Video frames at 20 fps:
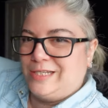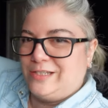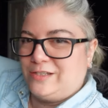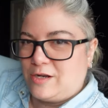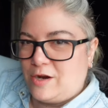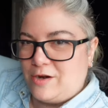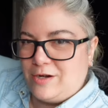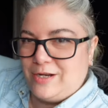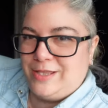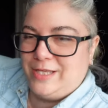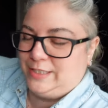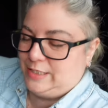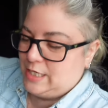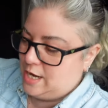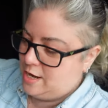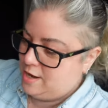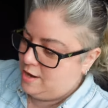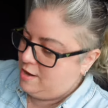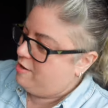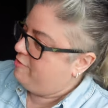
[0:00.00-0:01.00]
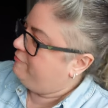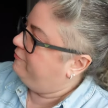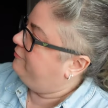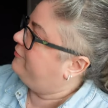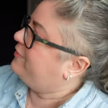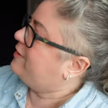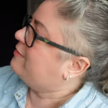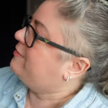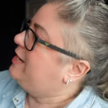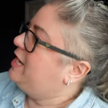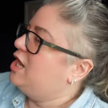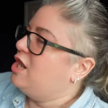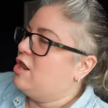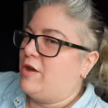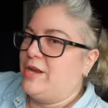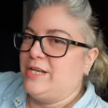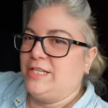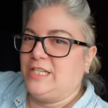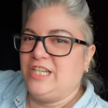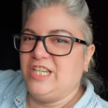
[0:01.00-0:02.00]
It's kind of this very
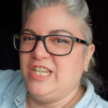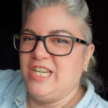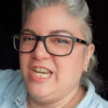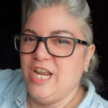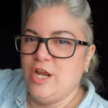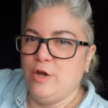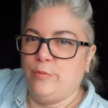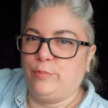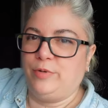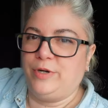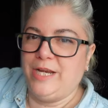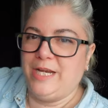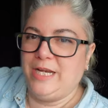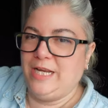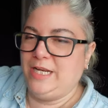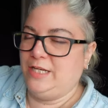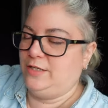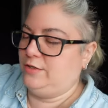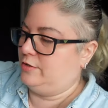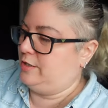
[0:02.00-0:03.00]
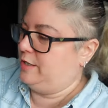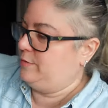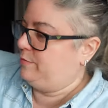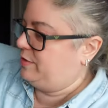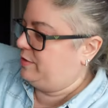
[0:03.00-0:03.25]
light neoprene type